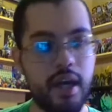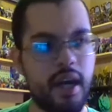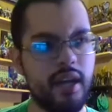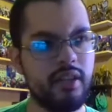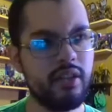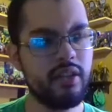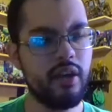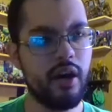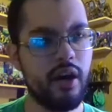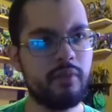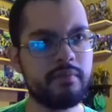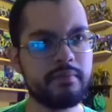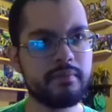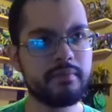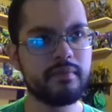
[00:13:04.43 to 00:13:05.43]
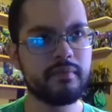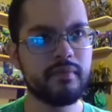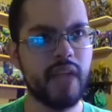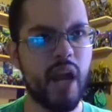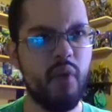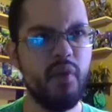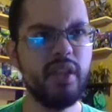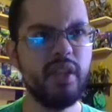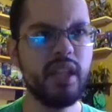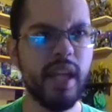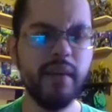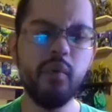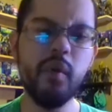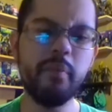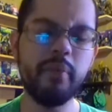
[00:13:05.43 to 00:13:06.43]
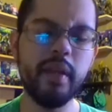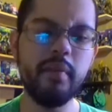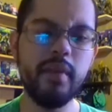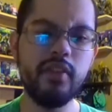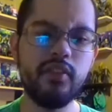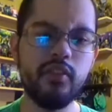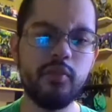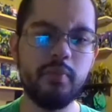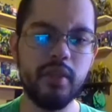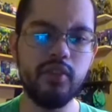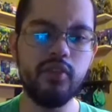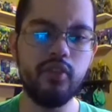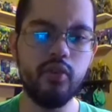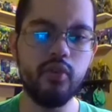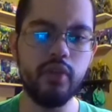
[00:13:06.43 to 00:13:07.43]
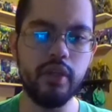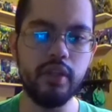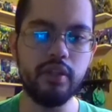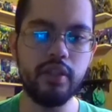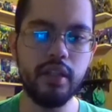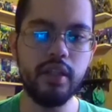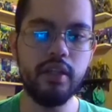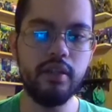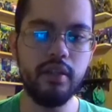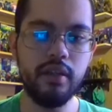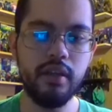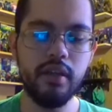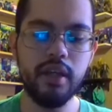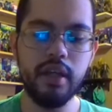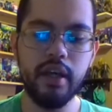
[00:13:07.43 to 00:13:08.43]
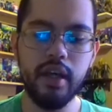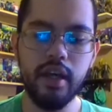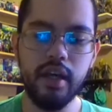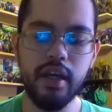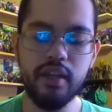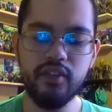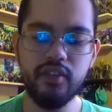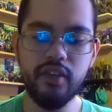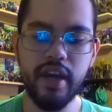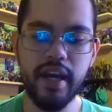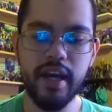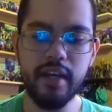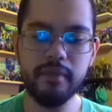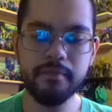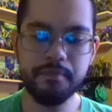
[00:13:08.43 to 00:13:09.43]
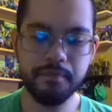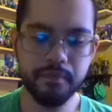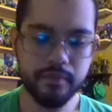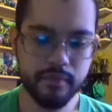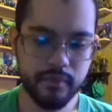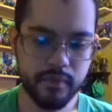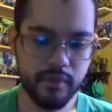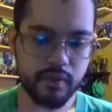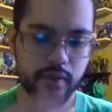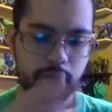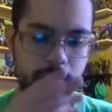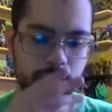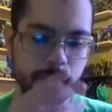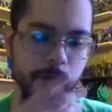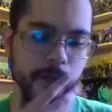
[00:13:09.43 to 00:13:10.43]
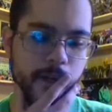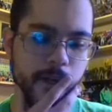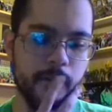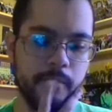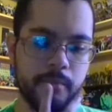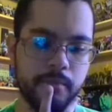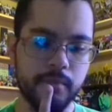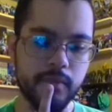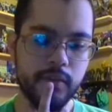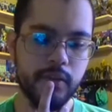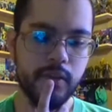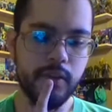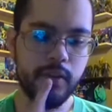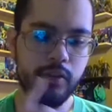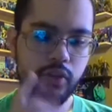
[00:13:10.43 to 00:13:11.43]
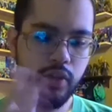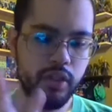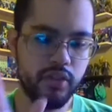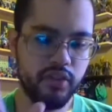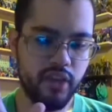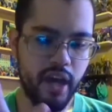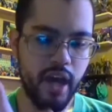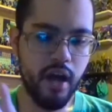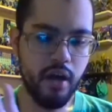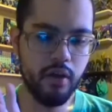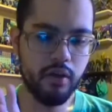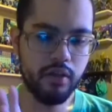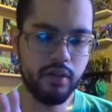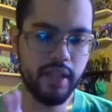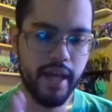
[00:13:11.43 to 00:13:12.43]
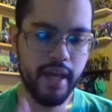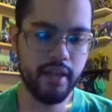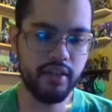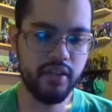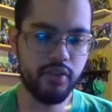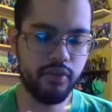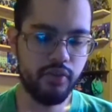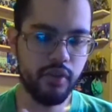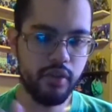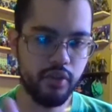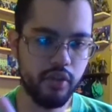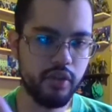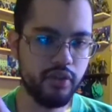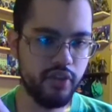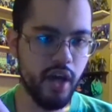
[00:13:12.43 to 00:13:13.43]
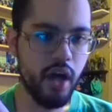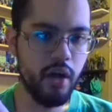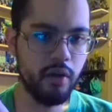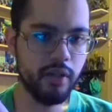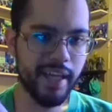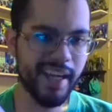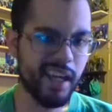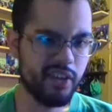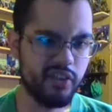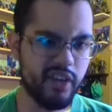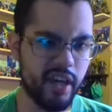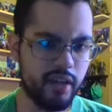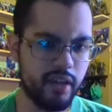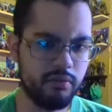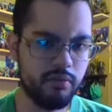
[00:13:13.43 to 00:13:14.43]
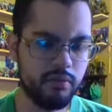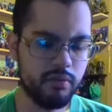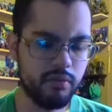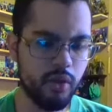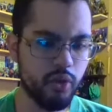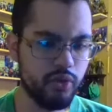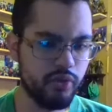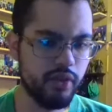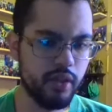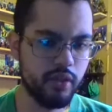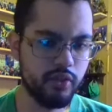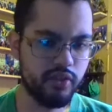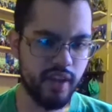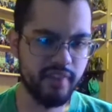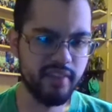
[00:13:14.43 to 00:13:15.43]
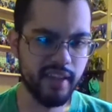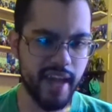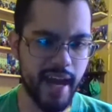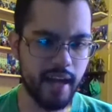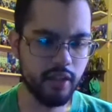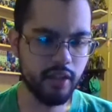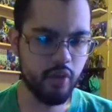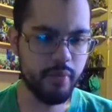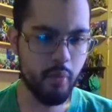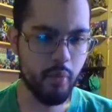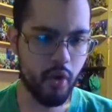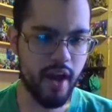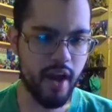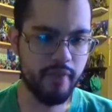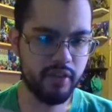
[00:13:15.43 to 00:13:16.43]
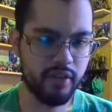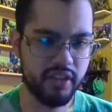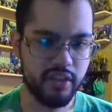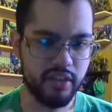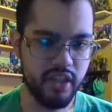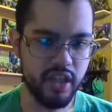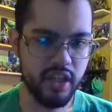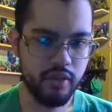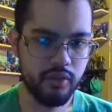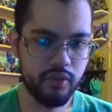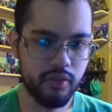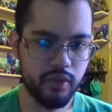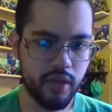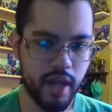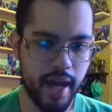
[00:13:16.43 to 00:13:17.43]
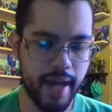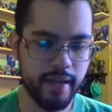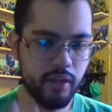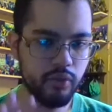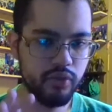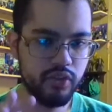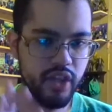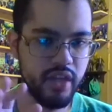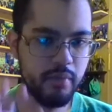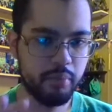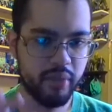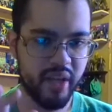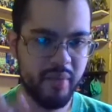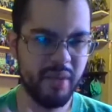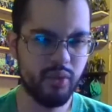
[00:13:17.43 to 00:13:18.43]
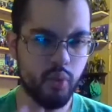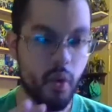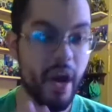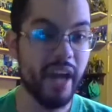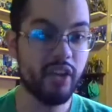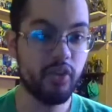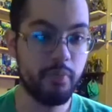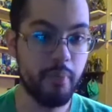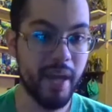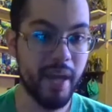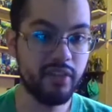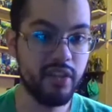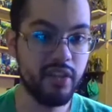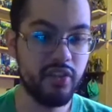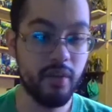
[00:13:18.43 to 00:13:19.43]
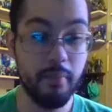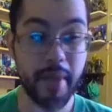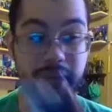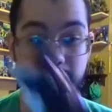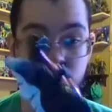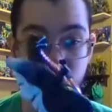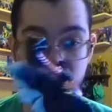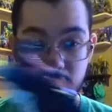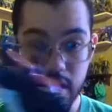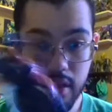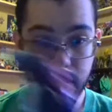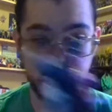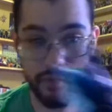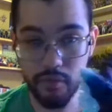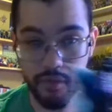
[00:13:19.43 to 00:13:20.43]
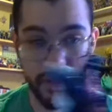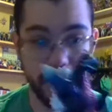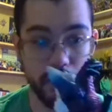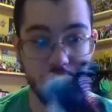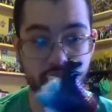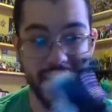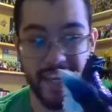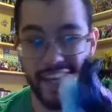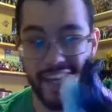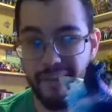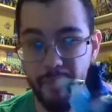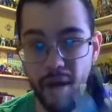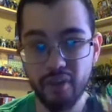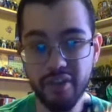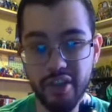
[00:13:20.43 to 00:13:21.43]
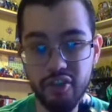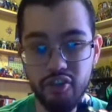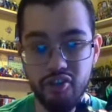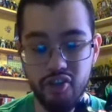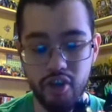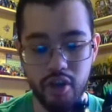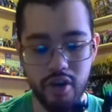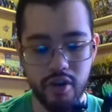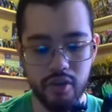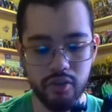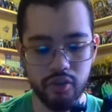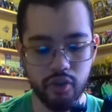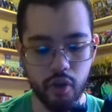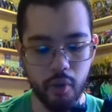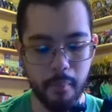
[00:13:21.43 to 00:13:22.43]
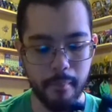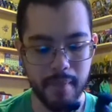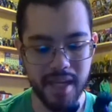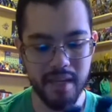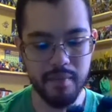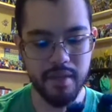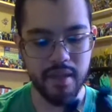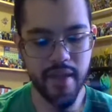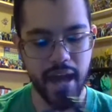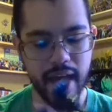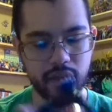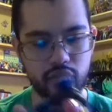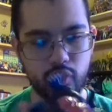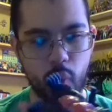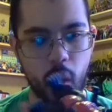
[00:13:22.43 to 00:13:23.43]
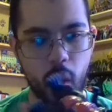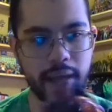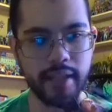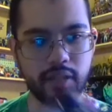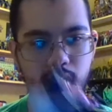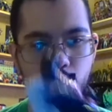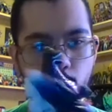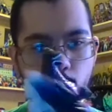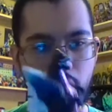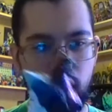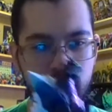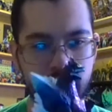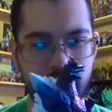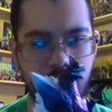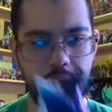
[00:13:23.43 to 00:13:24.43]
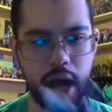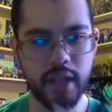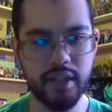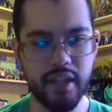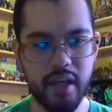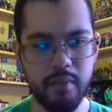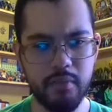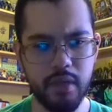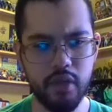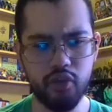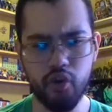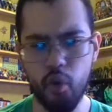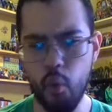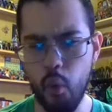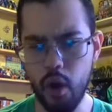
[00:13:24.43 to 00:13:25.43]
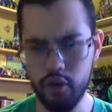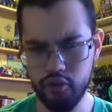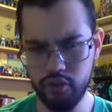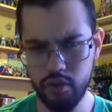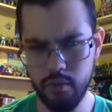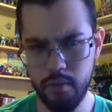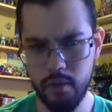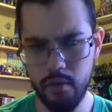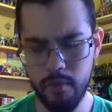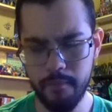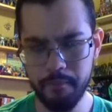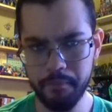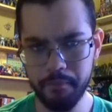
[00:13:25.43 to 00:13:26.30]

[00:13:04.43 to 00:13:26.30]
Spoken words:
I really like what Playmates has been doing. It's like. You could tell that you could tell, like I said, those figures definitely had a little bit more effort than these. I don't think Playmates were expecting to make these figures that came out this year, so maybe that's why the quality on them is questionable.